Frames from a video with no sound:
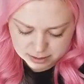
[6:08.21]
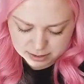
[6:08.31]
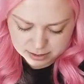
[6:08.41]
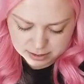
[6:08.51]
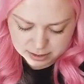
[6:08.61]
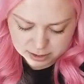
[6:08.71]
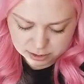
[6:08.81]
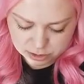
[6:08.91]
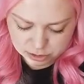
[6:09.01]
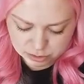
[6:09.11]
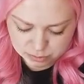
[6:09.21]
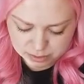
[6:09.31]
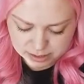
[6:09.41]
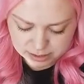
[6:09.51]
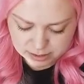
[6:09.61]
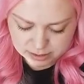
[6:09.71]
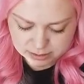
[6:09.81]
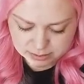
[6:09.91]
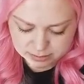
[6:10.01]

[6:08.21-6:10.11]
Nothing too big.